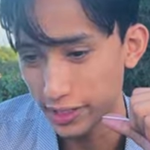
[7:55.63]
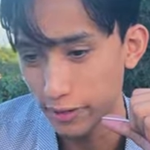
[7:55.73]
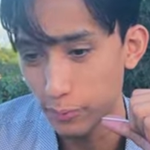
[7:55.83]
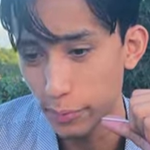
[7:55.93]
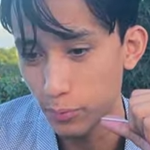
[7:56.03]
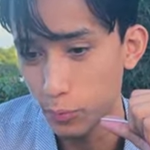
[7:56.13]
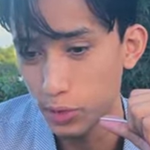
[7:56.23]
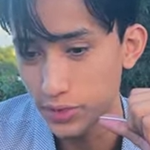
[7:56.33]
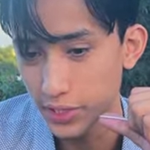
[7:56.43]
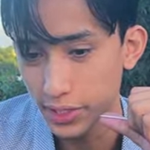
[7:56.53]
I remember
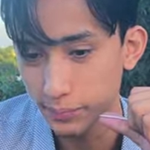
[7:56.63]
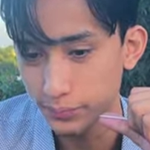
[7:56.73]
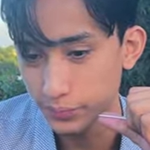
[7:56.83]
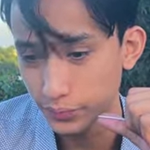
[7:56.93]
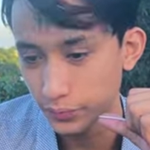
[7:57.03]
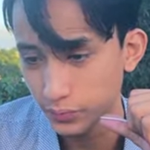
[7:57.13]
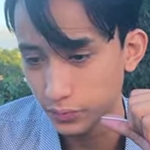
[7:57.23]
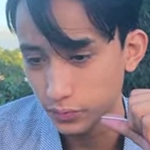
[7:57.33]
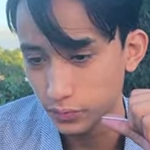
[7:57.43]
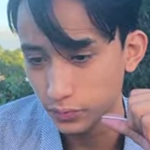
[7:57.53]
one time
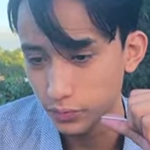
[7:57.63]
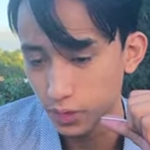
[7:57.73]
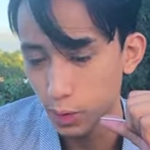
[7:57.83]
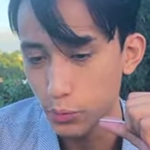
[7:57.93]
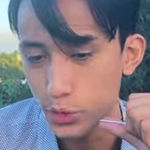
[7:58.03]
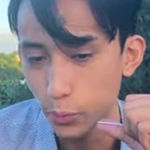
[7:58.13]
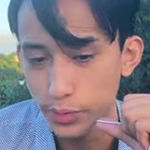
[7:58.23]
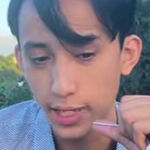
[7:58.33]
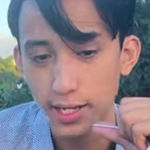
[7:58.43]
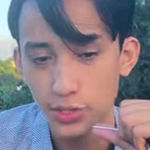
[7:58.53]
I was so
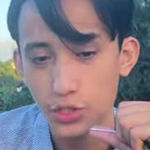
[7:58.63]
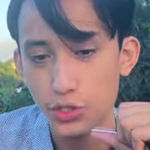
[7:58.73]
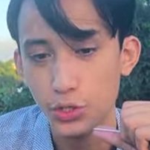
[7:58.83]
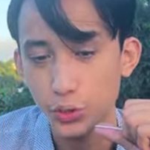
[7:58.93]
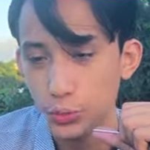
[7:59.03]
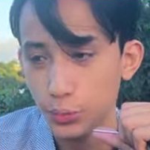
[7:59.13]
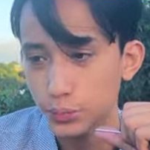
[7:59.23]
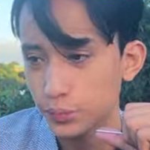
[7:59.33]
attached to